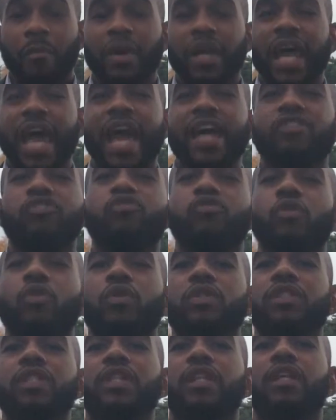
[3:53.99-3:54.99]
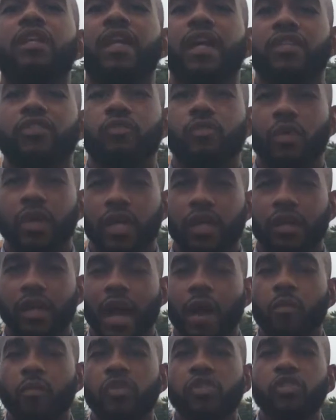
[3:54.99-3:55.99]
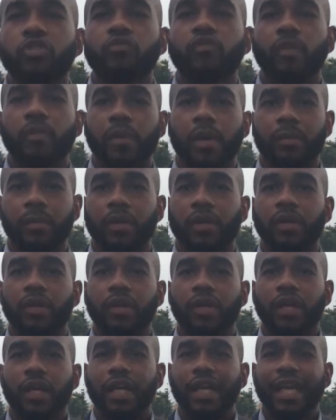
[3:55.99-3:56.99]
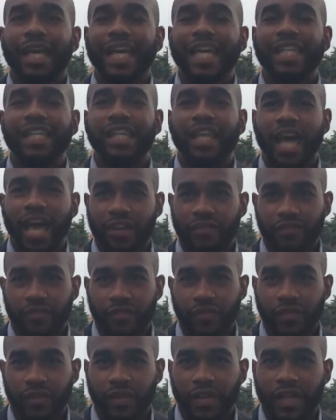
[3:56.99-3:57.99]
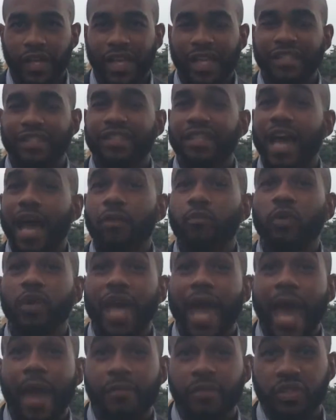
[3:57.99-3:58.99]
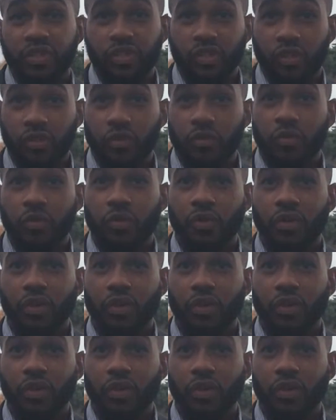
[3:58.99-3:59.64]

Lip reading: But as you go into the next week, I want you to remember, in life, it's not what happens to you,